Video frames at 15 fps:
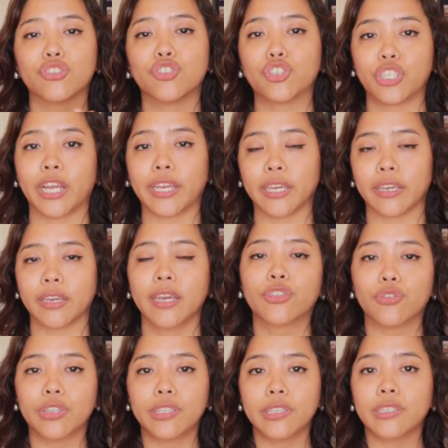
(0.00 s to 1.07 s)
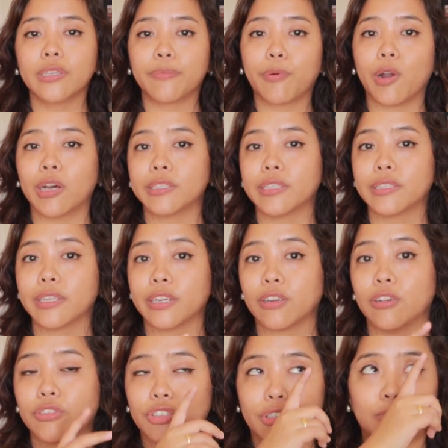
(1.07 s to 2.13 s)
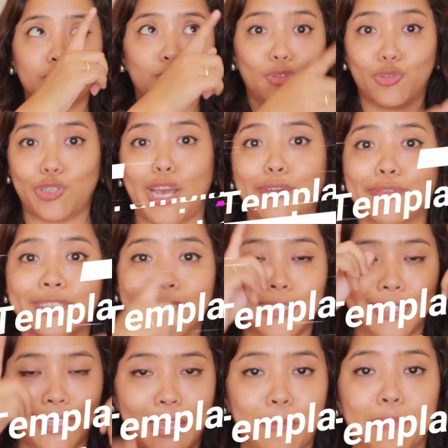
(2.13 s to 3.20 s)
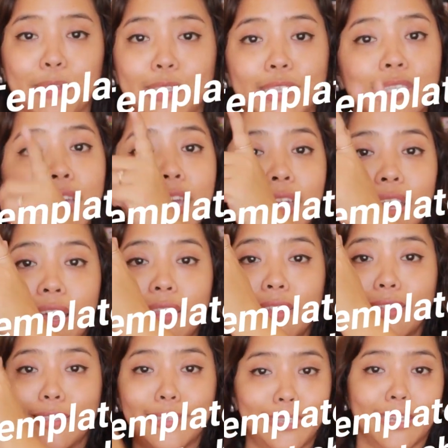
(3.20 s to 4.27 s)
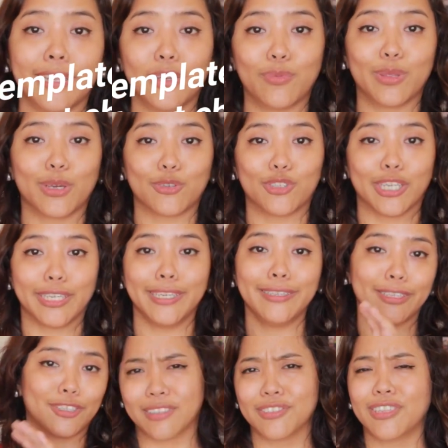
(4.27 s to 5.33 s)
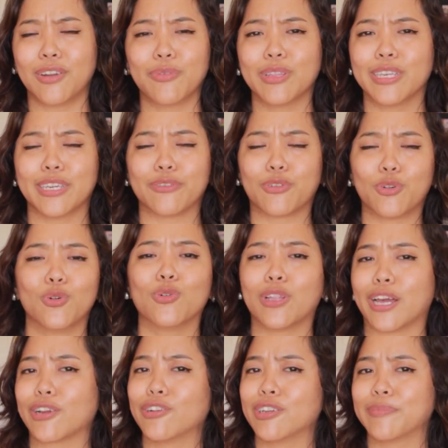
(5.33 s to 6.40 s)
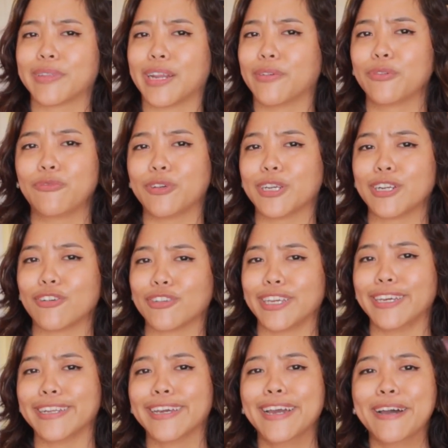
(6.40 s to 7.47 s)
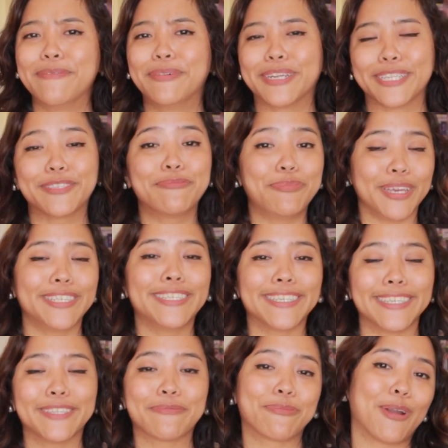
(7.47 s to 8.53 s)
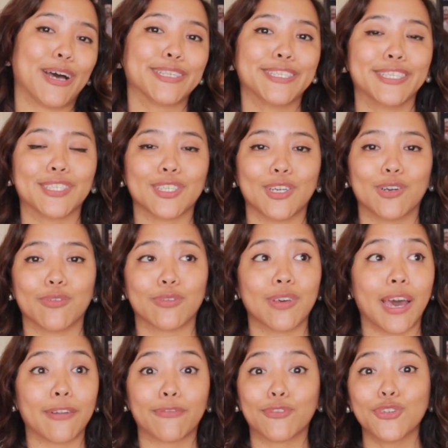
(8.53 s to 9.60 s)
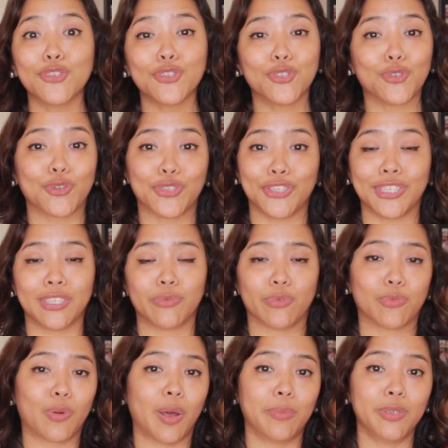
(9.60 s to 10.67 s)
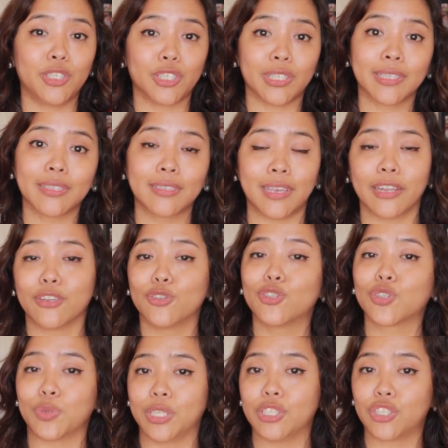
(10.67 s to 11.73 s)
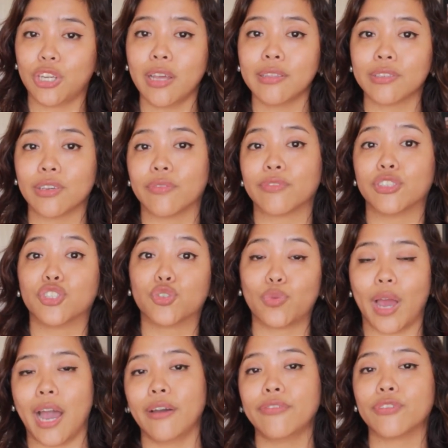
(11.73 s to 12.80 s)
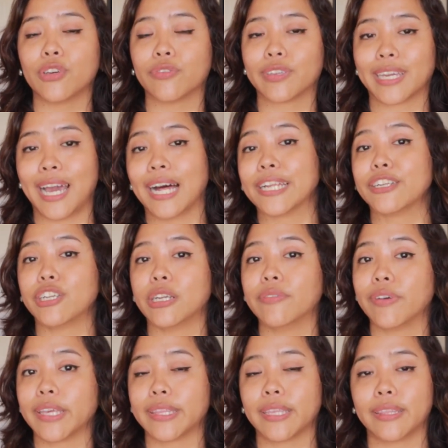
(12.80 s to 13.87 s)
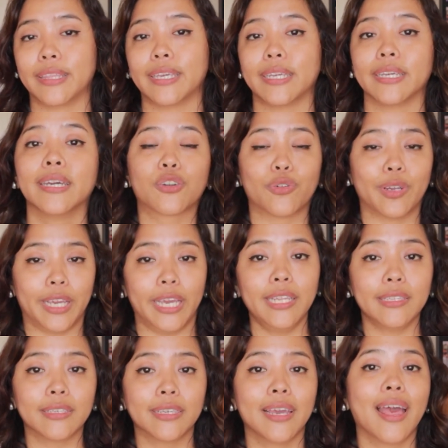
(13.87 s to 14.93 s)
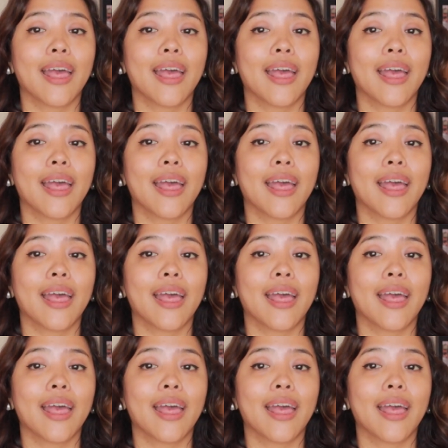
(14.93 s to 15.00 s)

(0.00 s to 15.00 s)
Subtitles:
checking. So this is a process that I call just drafts, templates, and then sending without checking. There's not really a cool acronym that I haven't figured out yet, but it's basically the process of, at first, your assistant will probably just send you screenshots of the draft of the calendar invite that they create.